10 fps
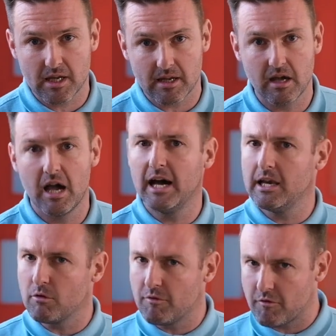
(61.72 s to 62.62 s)
it. A
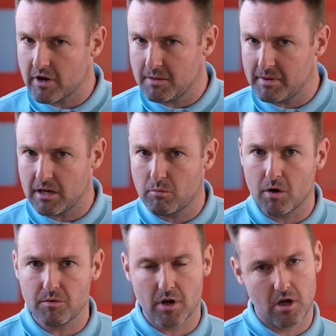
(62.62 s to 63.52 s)
little freebie
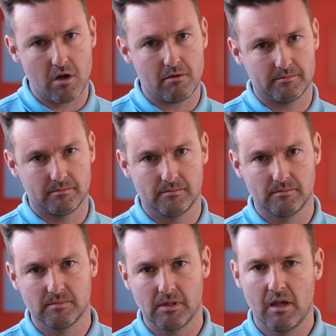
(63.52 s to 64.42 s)
won't hurt.
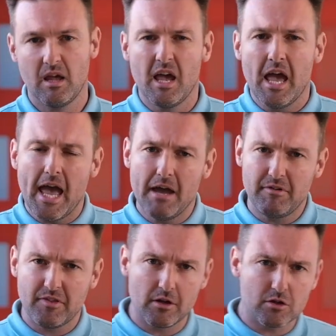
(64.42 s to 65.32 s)

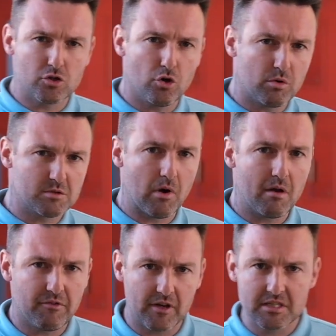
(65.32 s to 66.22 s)
Everything I saw was mine for the